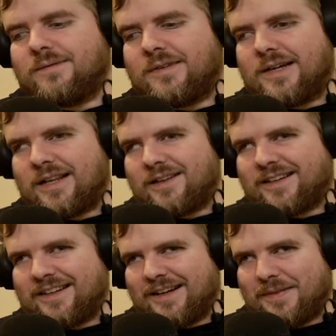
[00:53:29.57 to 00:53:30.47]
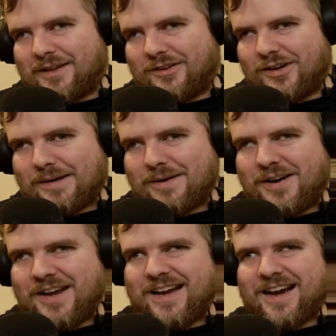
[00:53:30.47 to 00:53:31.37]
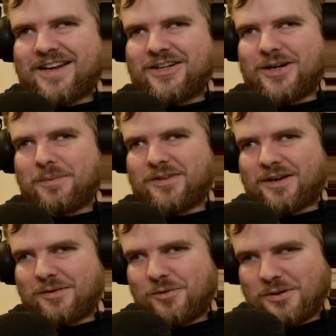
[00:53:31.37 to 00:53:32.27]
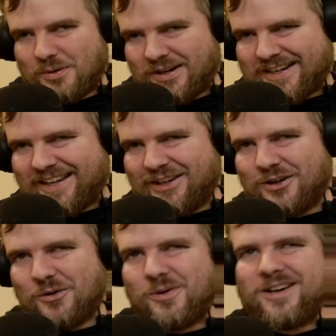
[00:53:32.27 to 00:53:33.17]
Look at him. They talk about AI and he comes out of the woodwork. Hello.